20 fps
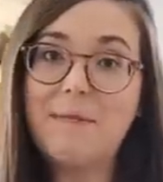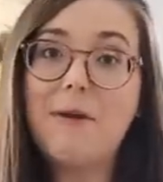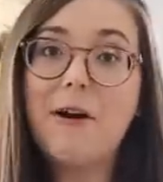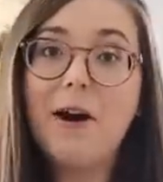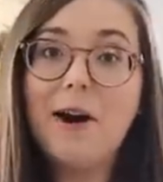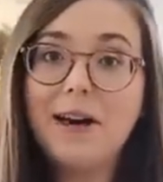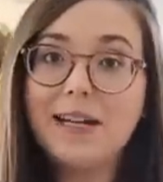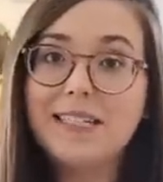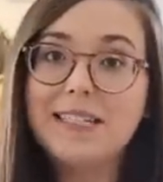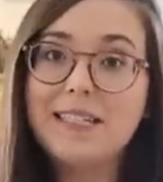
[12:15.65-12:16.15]

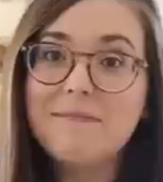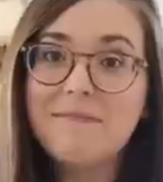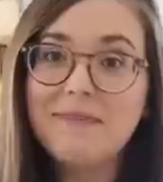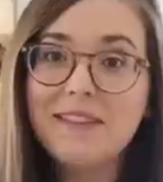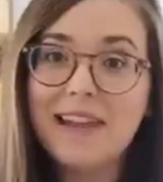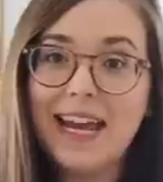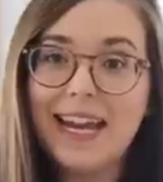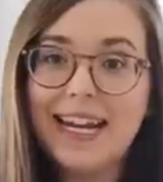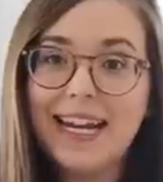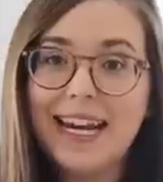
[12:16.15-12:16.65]

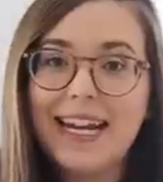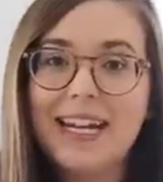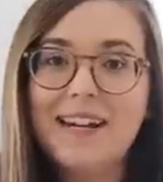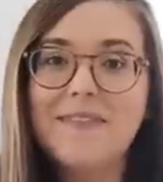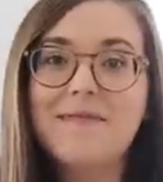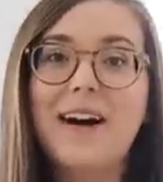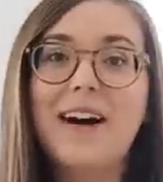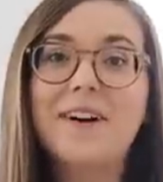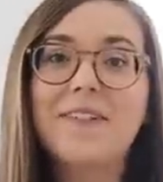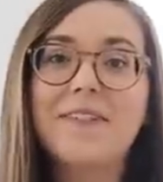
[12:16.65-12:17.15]
contemplating
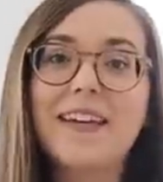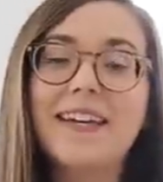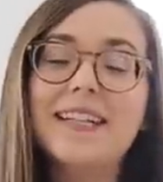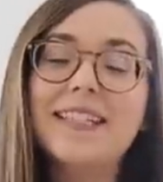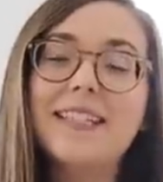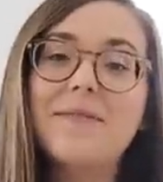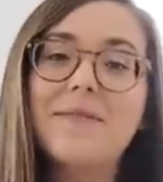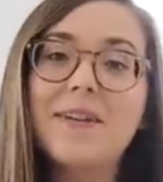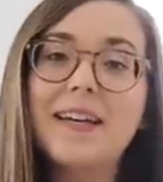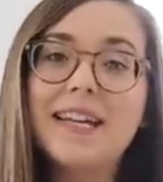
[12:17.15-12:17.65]
about
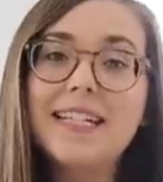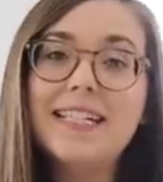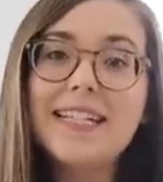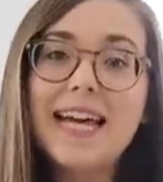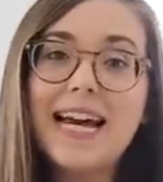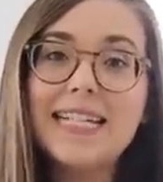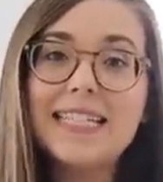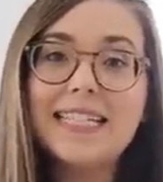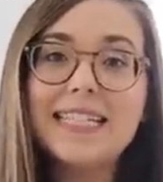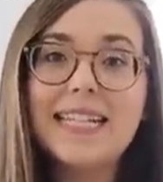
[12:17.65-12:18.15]
this. I'm gonna
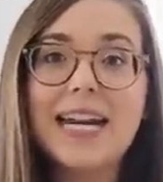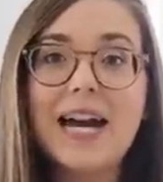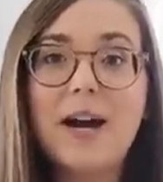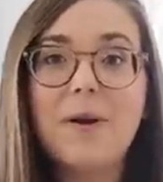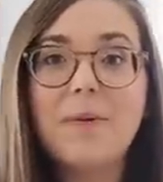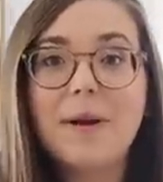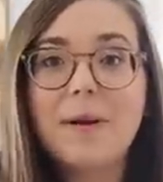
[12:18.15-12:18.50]
test it out,